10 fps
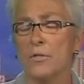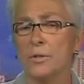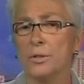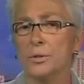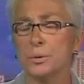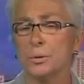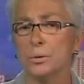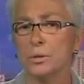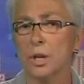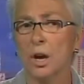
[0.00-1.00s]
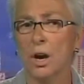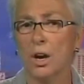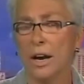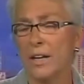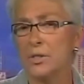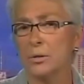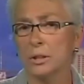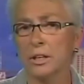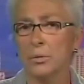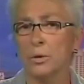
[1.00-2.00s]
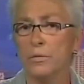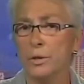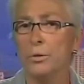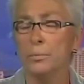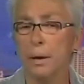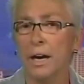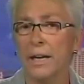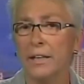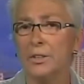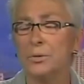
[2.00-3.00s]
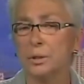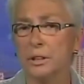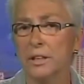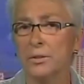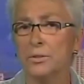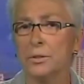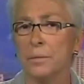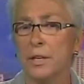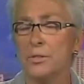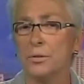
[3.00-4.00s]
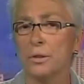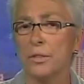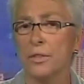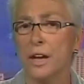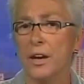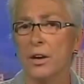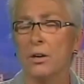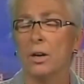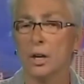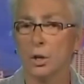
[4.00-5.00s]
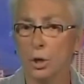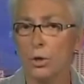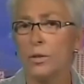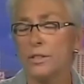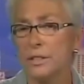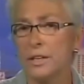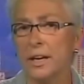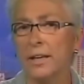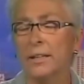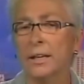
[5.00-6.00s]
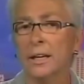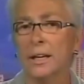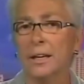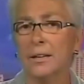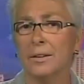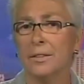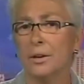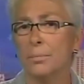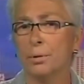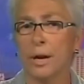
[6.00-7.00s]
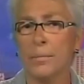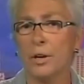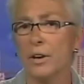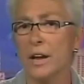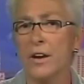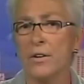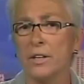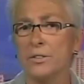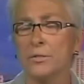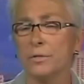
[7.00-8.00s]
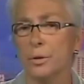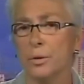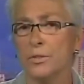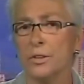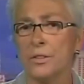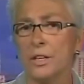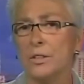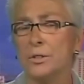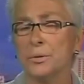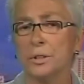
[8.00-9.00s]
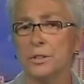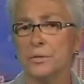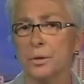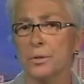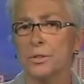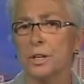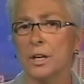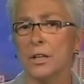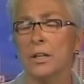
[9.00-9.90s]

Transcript: to schools are actually reviewed by industry leaders to make sure that they are current today and the primary areas of focus that the industry is focused on